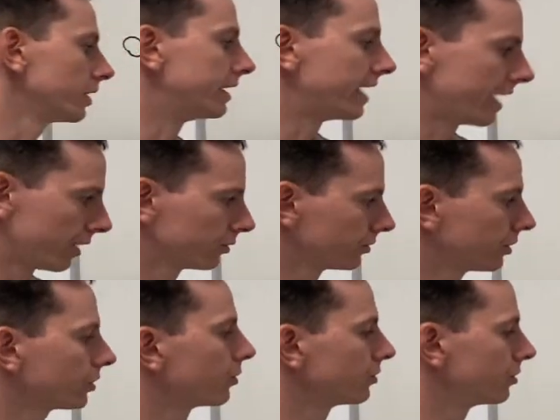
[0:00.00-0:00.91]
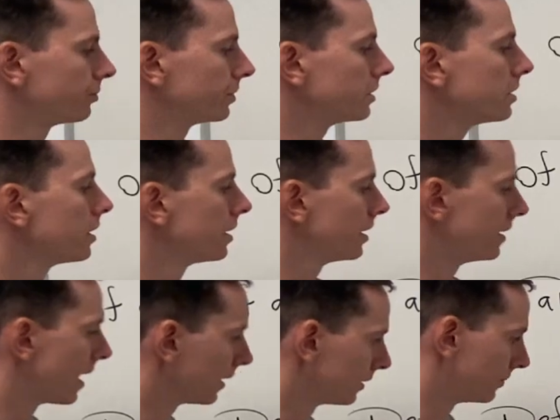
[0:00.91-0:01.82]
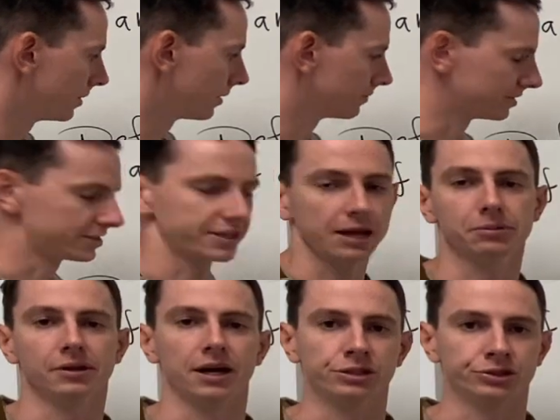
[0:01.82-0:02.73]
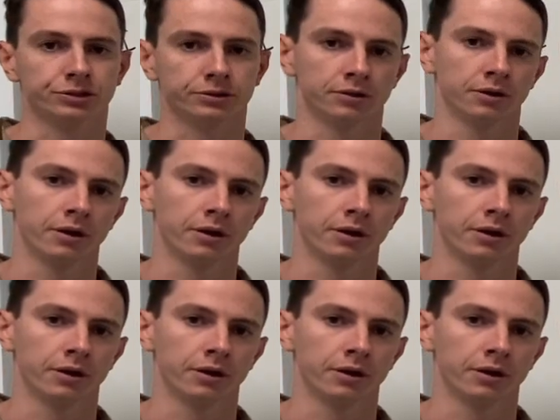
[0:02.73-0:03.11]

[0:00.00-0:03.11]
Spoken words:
inherently going to be an element of the stabilizer.